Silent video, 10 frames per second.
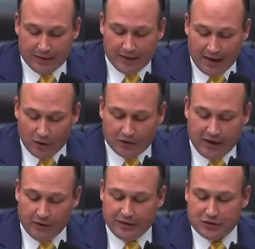The
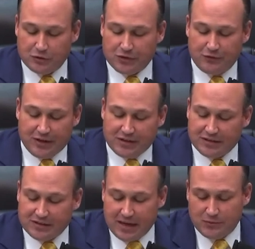healthcare industry is facing
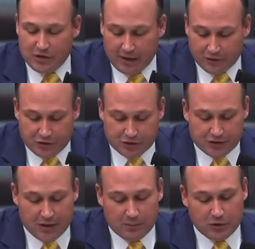the same challenges,
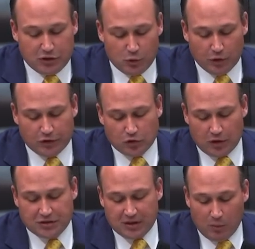but you wouldn't
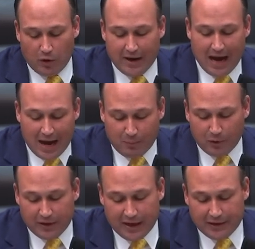trust someone to
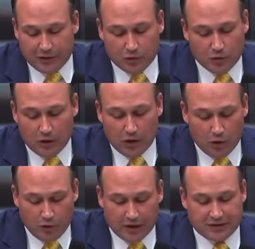operate on you
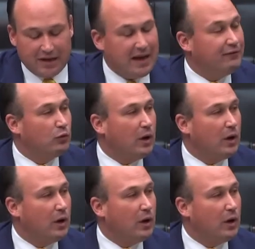who doesn't have the